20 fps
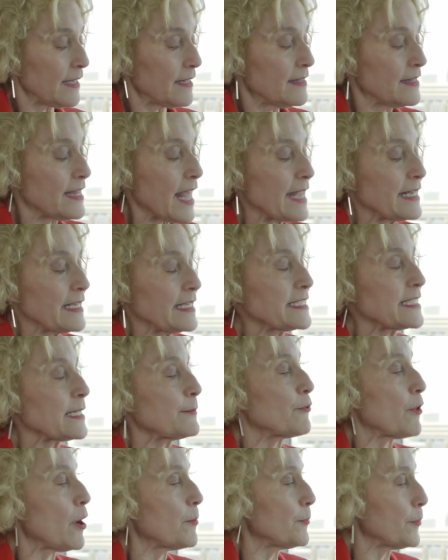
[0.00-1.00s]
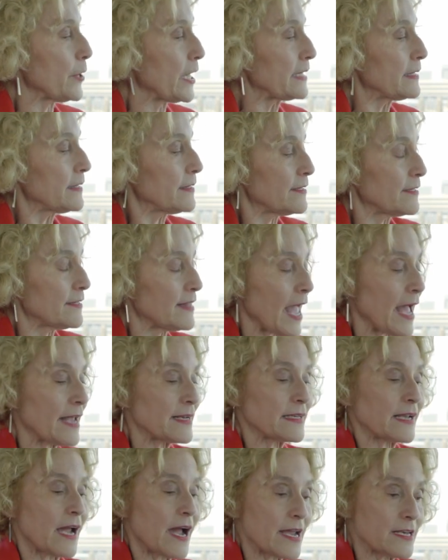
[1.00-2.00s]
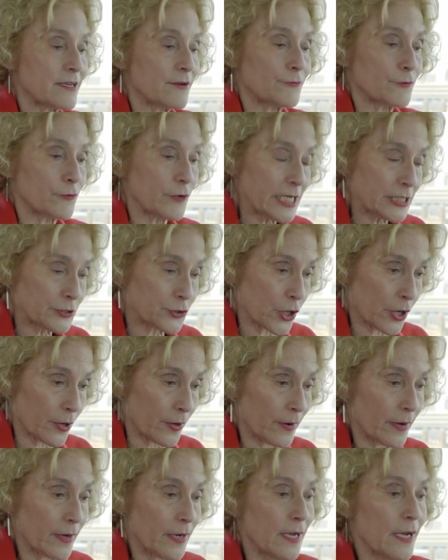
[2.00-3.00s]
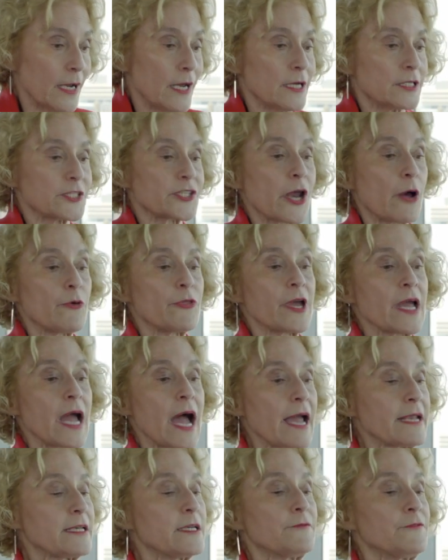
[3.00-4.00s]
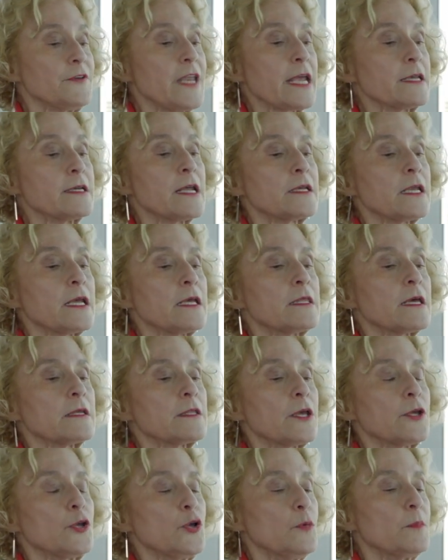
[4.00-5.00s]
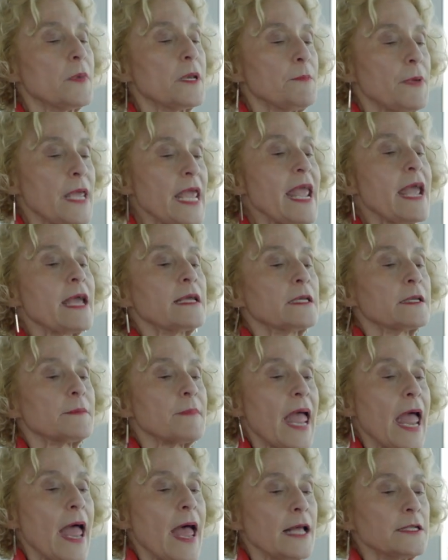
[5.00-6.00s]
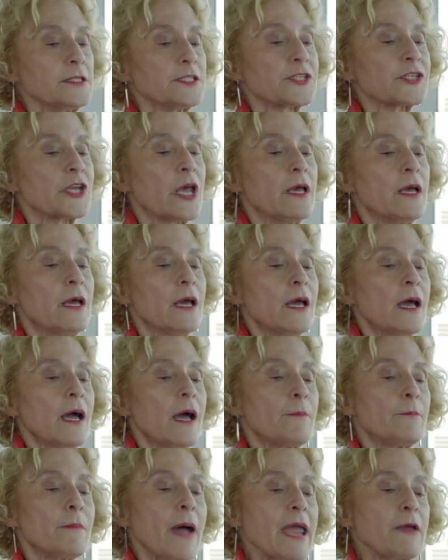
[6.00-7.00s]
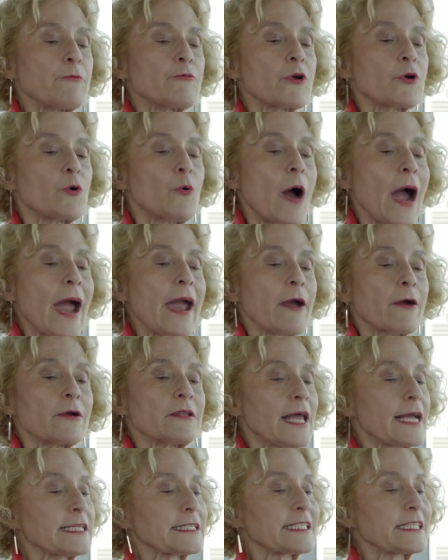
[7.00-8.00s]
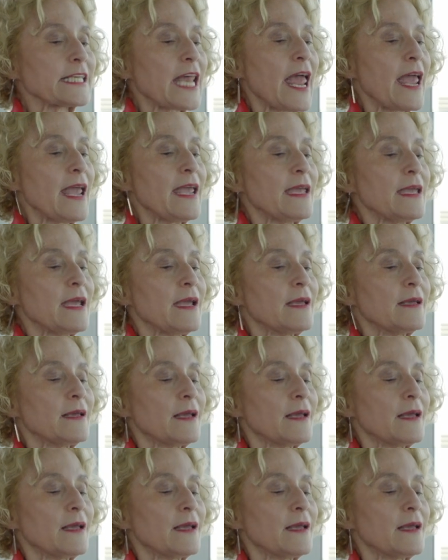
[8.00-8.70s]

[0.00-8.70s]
that is appropriate to that kind of creature. So the kind of dignity that the human being demands might require, let's say,